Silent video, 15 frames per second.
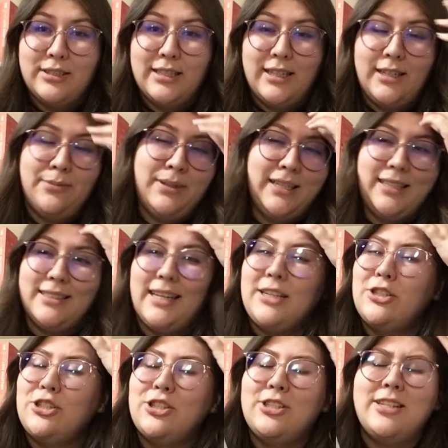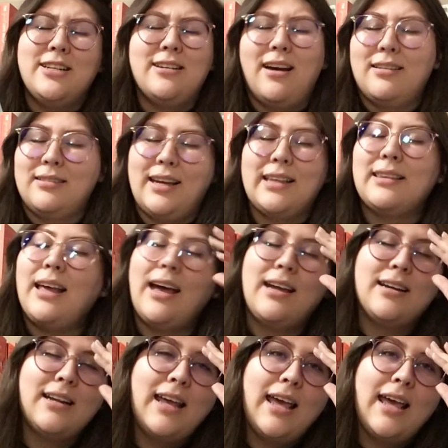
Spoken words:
did, because I just did not like that.